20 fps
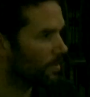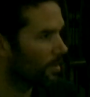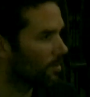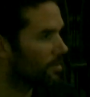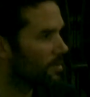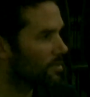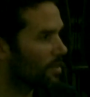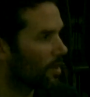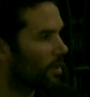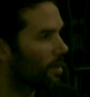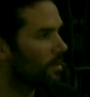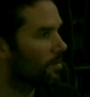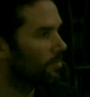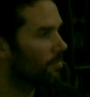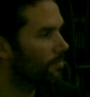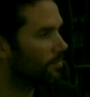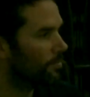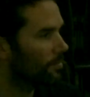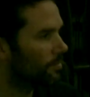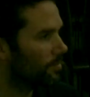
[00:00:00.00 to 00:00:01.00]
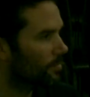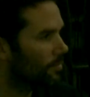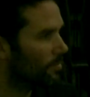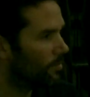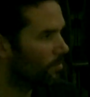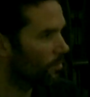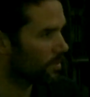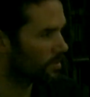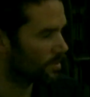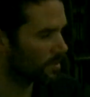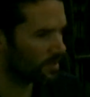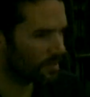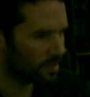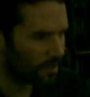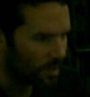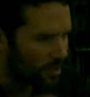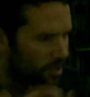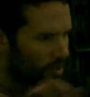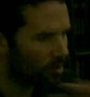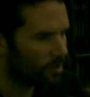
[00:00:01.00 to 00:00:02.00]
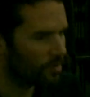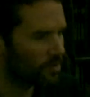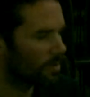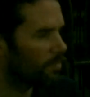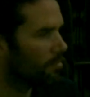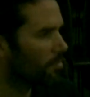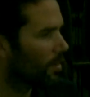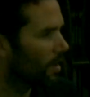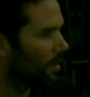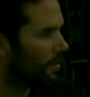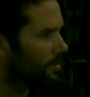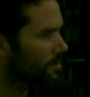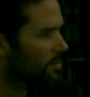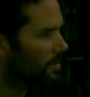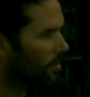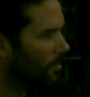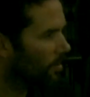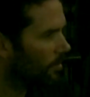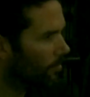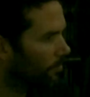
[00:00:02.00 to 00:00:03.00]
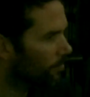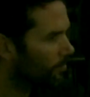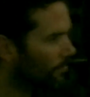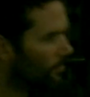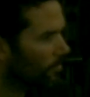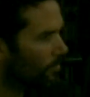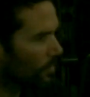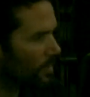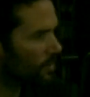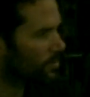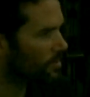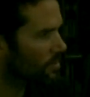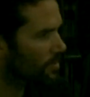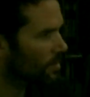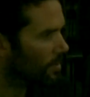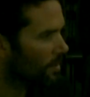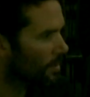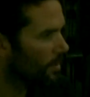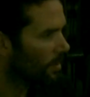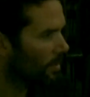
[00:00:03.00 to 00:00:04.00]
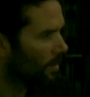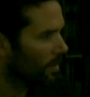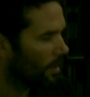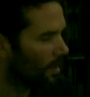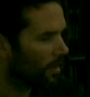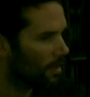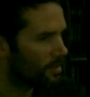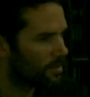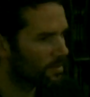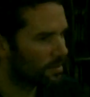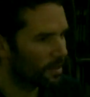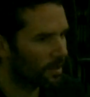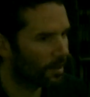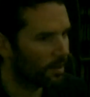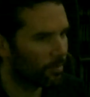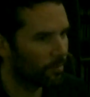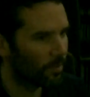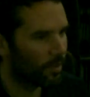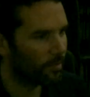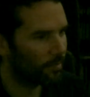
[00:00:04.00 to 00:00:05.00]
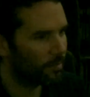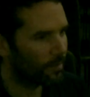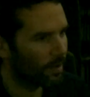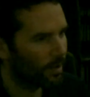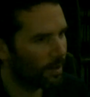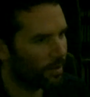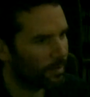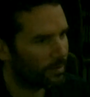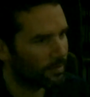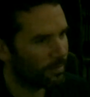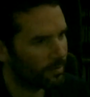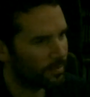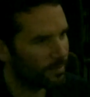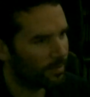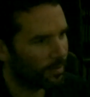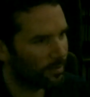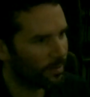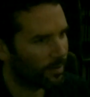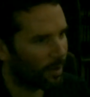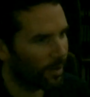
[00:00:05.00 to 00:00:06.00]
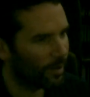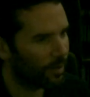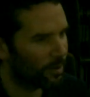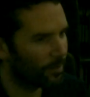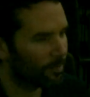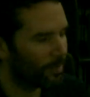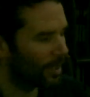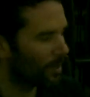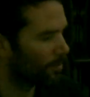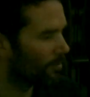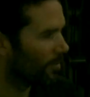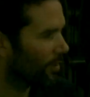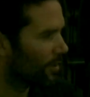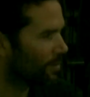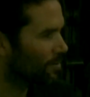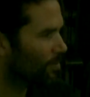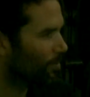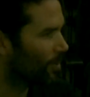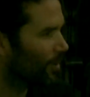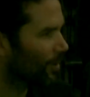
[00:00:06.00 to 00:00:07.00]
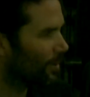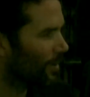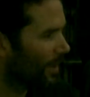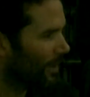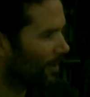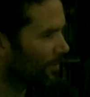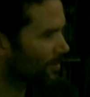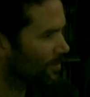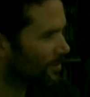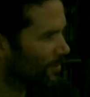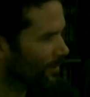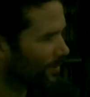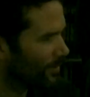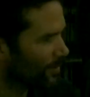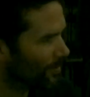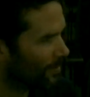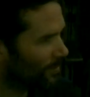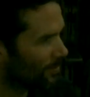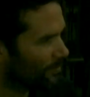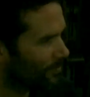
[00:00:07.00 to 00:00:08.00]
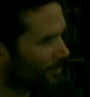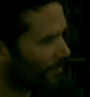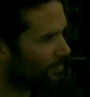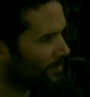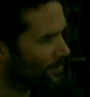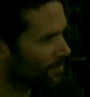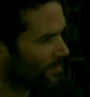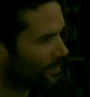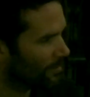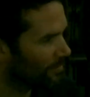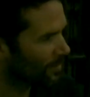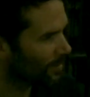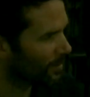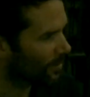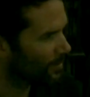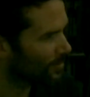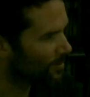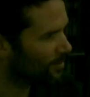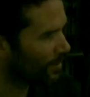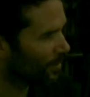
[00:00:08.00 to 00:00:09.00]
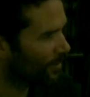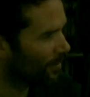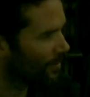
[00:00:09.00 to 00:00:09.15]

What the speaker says: design is a huge umbrella term, which is I become very smart now and start referencing Wittgenstein.